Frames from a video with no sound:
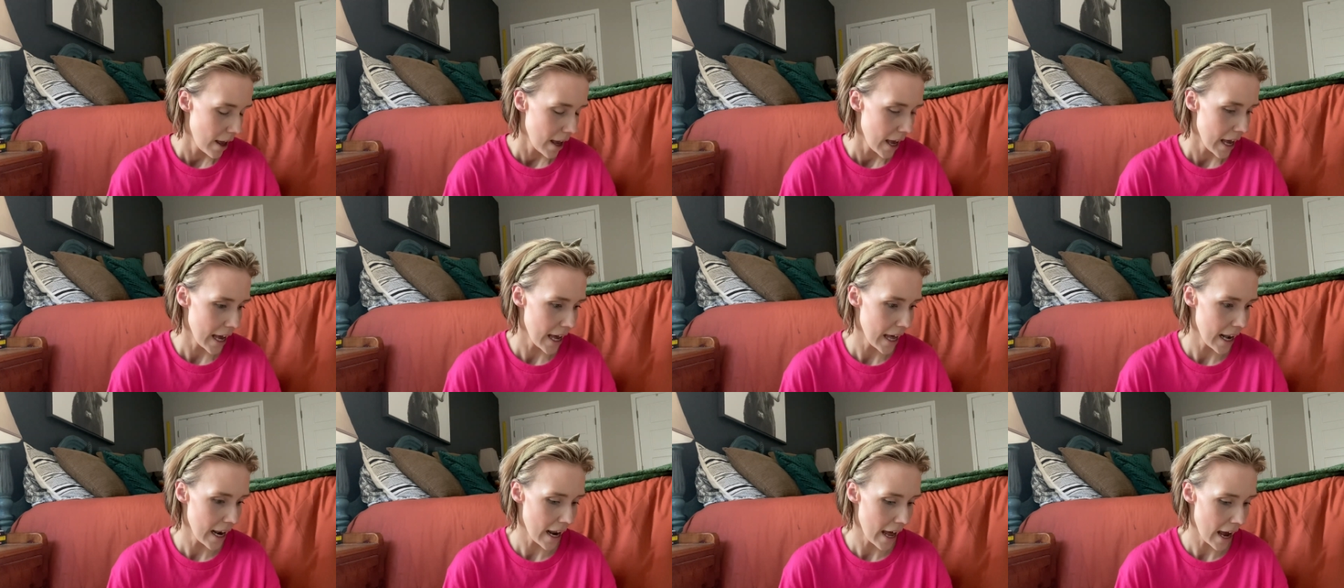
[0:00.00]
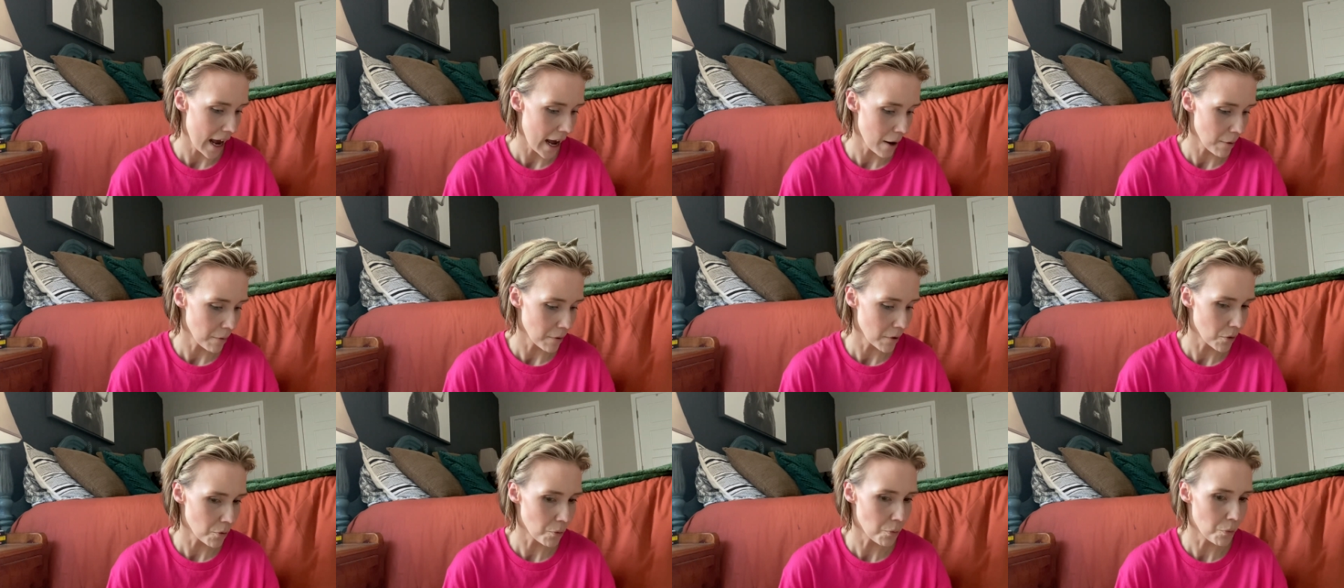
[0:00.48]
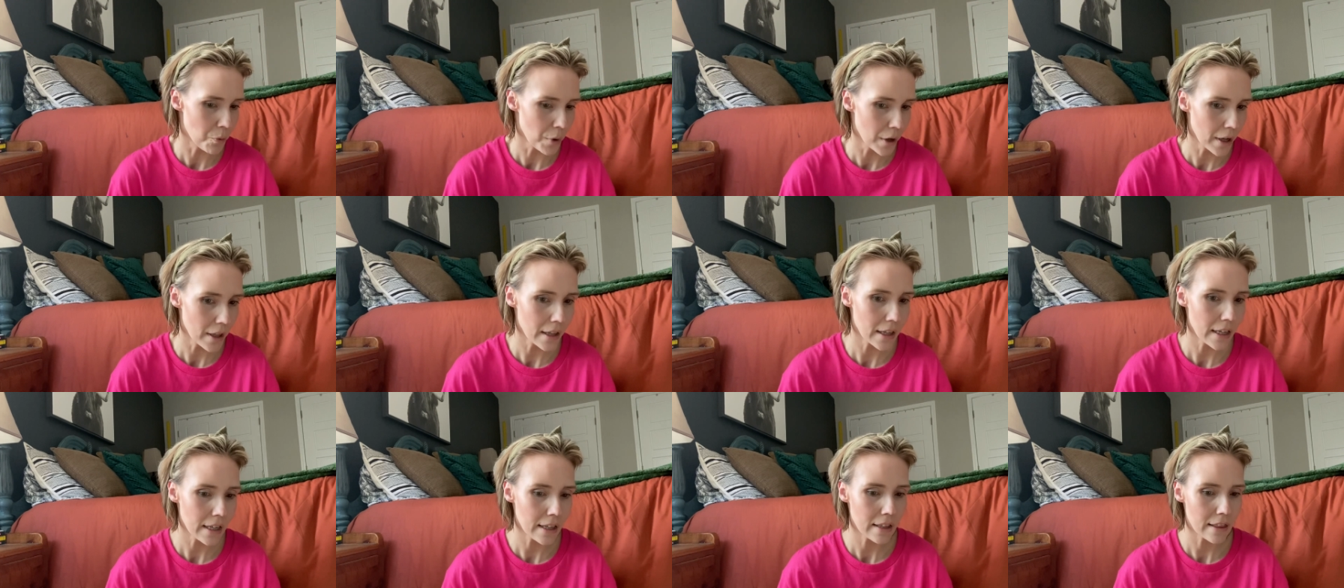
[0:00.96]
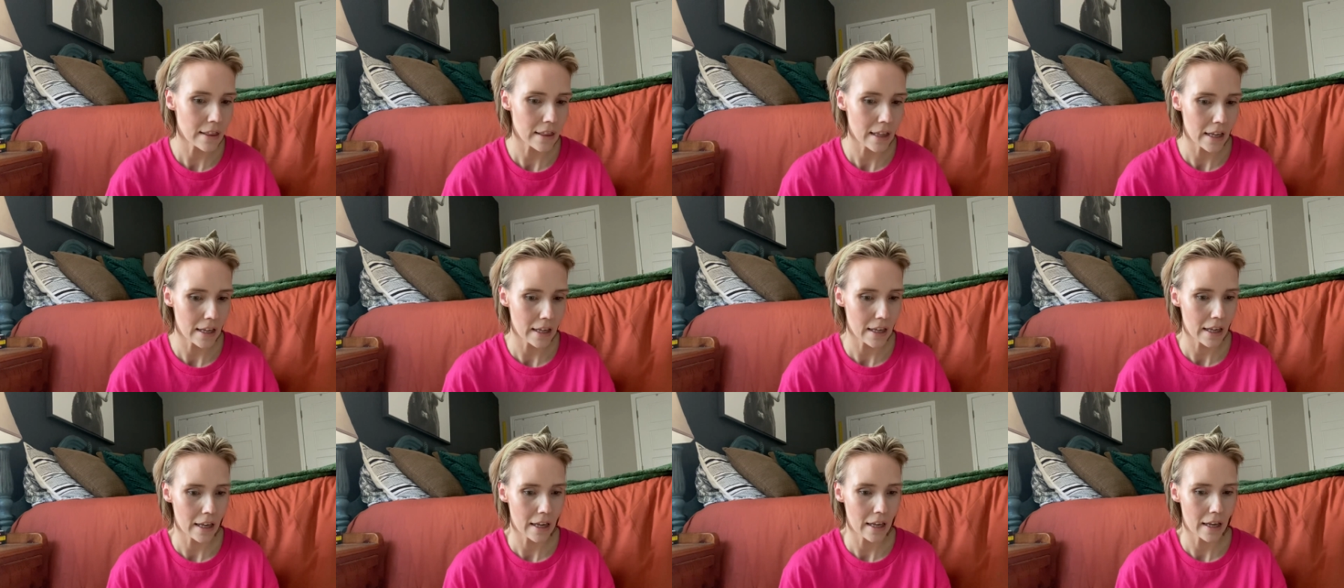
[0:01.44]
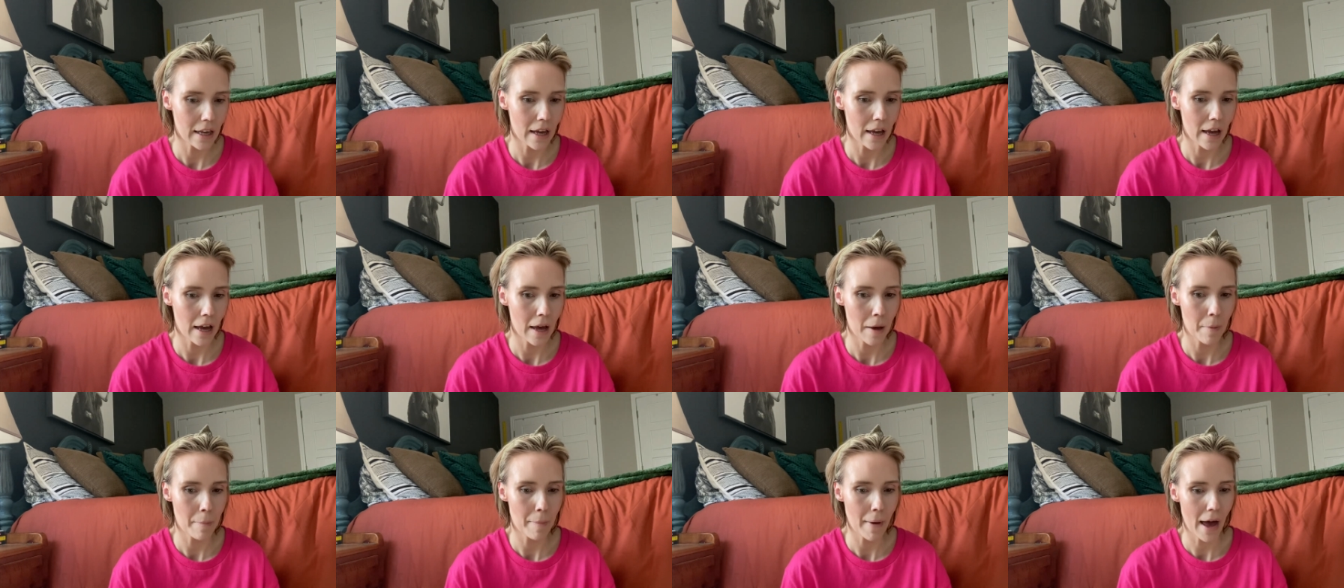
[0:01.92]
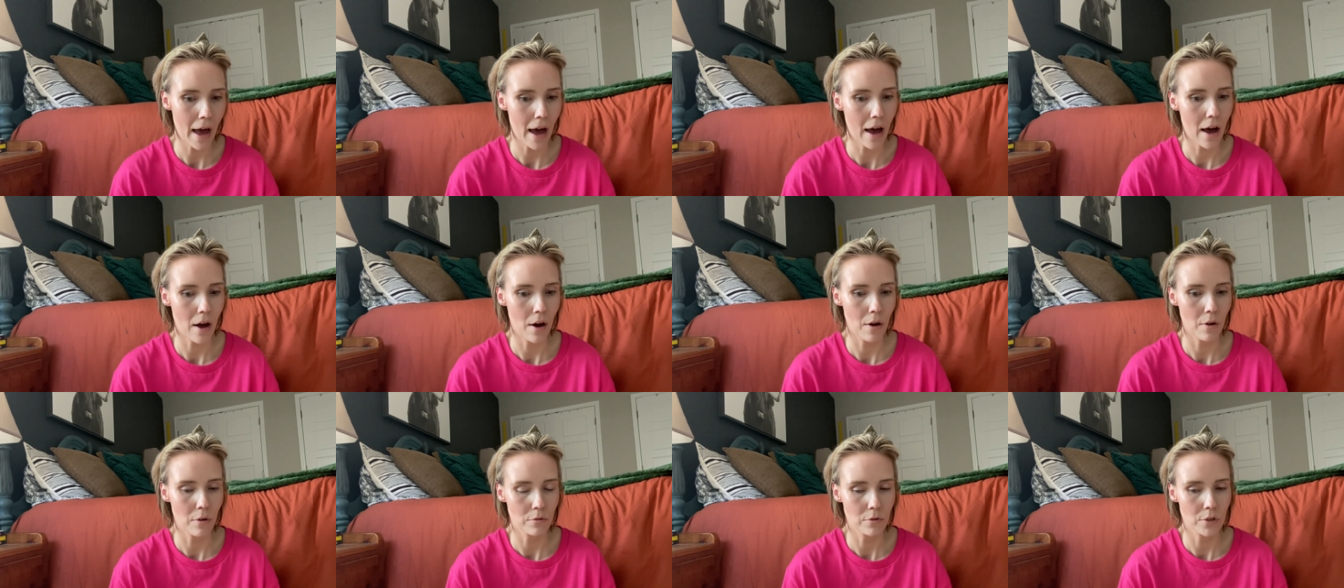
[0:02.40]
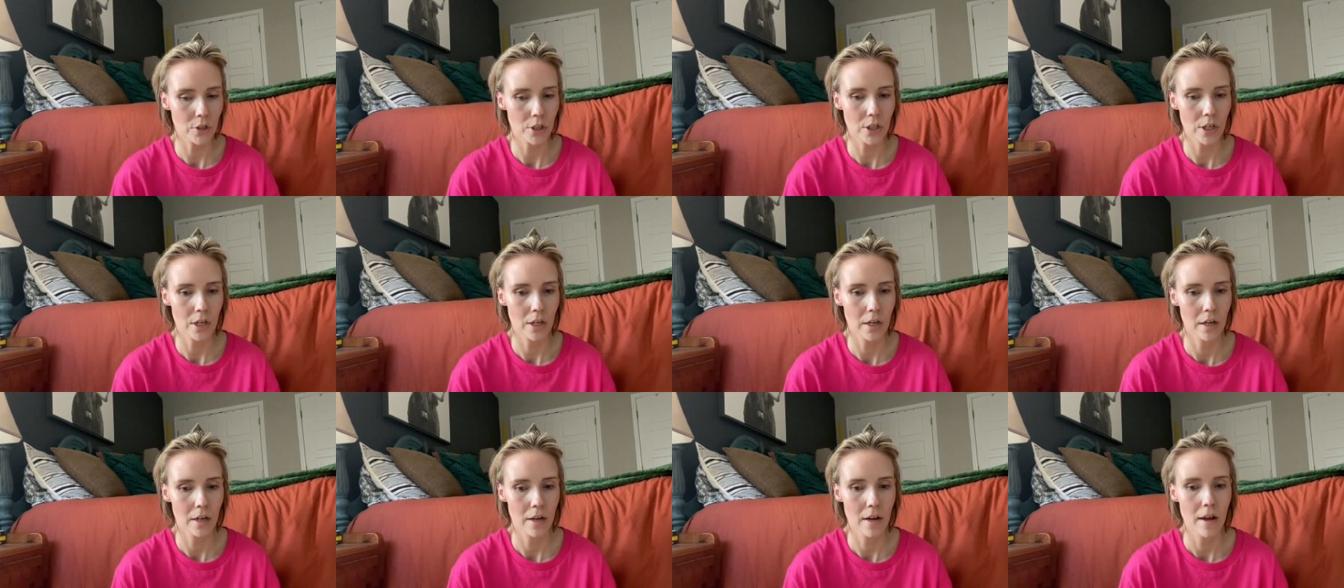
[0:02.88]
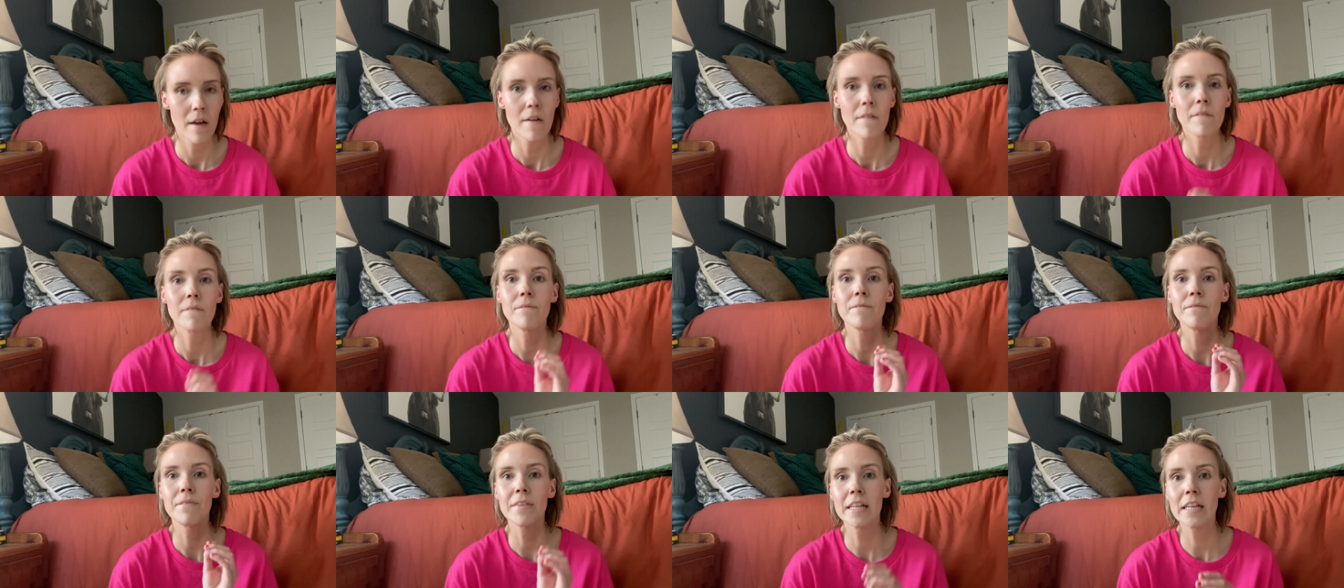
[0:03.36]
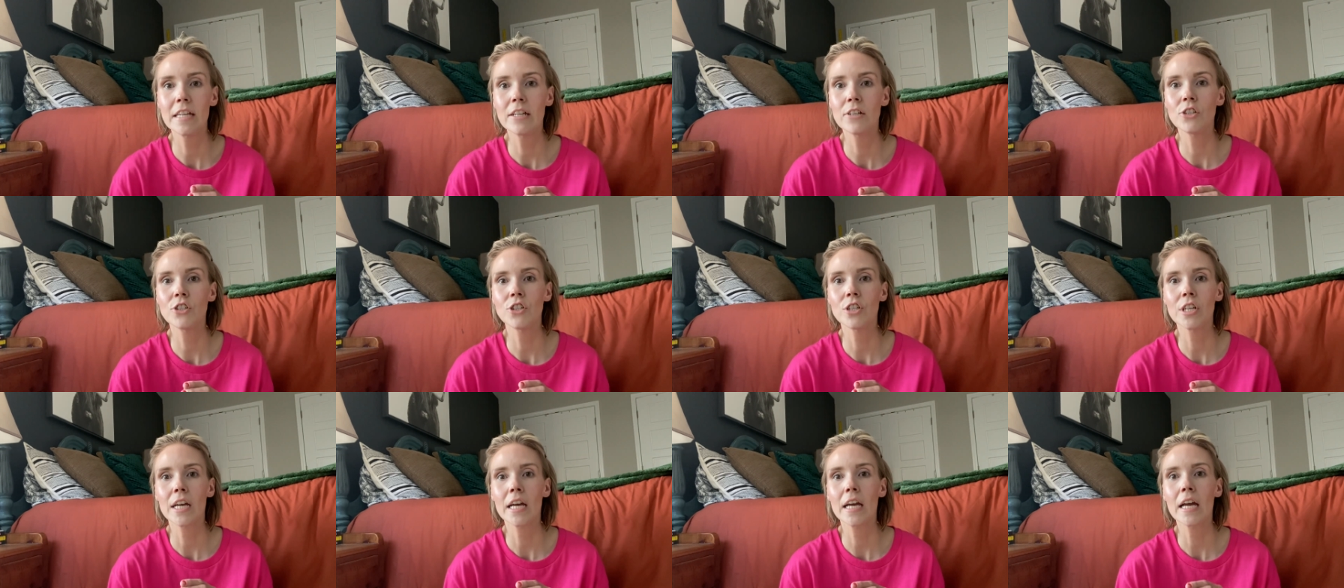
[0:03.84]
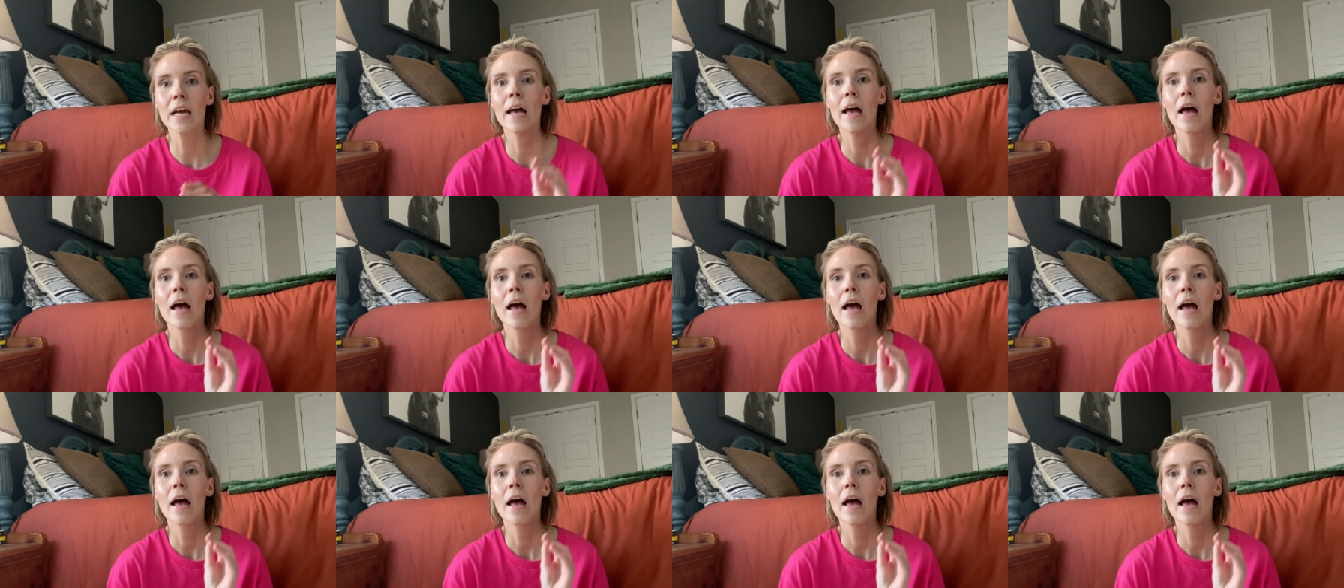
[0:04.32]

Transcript: and I was really thinking about finishing